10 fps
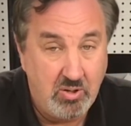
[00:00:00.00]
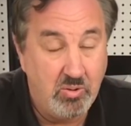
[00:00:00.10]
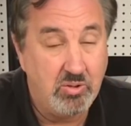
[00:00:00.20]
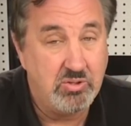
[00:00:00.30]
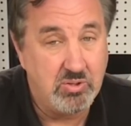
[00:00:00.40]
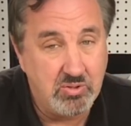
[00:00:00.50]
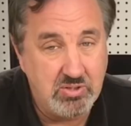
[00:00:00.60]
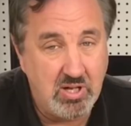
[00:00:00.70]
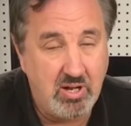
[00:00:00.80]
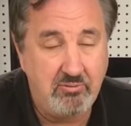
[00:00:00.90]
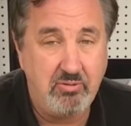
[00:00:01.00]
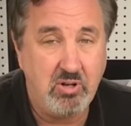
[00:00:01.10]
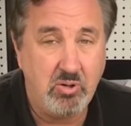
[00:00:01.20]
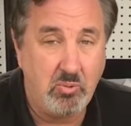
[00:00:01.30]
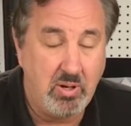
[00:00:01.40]
Well, it turns out I
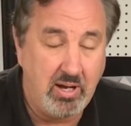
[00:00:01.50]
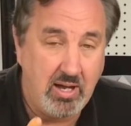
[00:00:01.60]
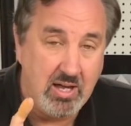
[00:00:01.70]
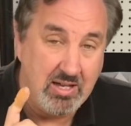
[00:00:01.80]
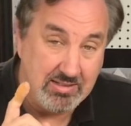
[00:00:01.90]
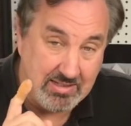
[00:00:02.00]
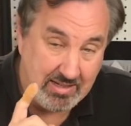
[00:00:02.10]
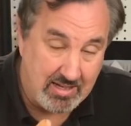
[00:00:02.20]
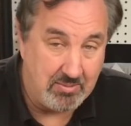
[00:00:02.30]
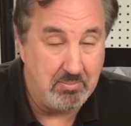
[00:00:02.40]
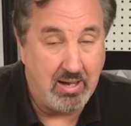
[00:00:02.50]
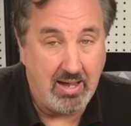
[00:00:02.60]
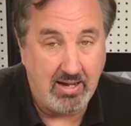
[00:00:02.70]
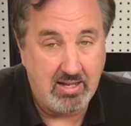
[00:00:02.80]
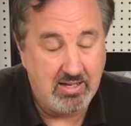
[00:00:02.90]
found a way to get them
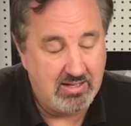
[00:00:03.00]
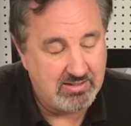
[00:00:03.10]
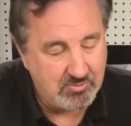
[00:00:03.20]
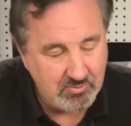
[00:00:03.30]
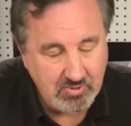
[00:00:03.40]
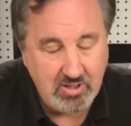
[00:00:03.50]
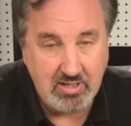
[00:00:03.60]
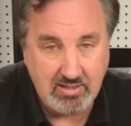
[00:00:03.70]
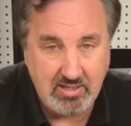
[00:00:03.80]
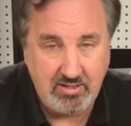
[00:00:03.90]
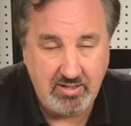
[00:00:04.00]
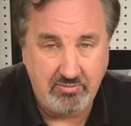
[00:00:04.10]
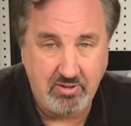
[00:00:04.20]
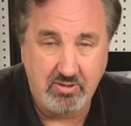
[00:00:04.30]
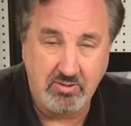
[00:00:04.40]
back, and it's really not that
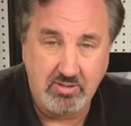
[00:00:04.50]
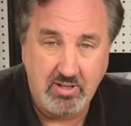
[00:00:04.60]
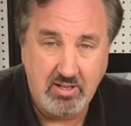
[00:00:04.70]
difficult.